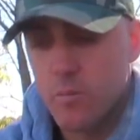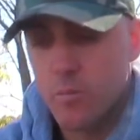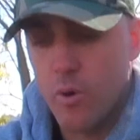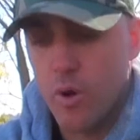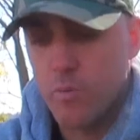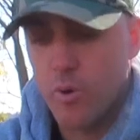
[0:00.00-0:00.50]

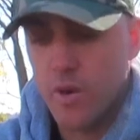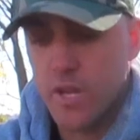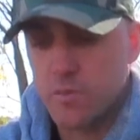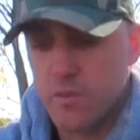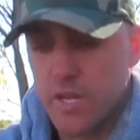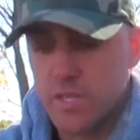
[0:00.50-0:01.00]
bipod,
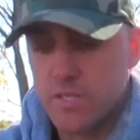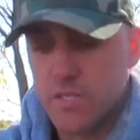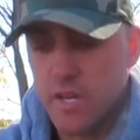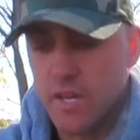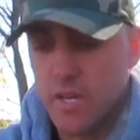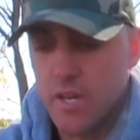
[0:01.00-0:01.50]
as we can
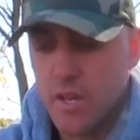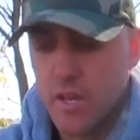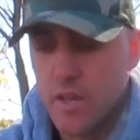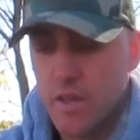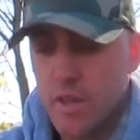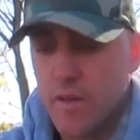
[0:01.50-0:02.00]
see,
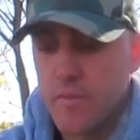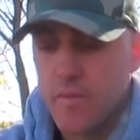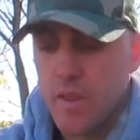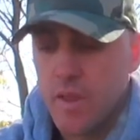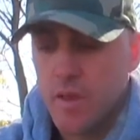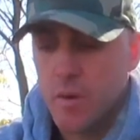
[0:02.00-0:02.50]

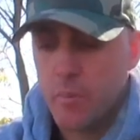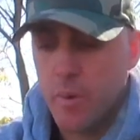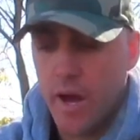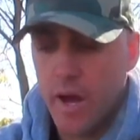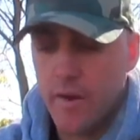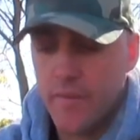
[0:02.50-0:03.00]
but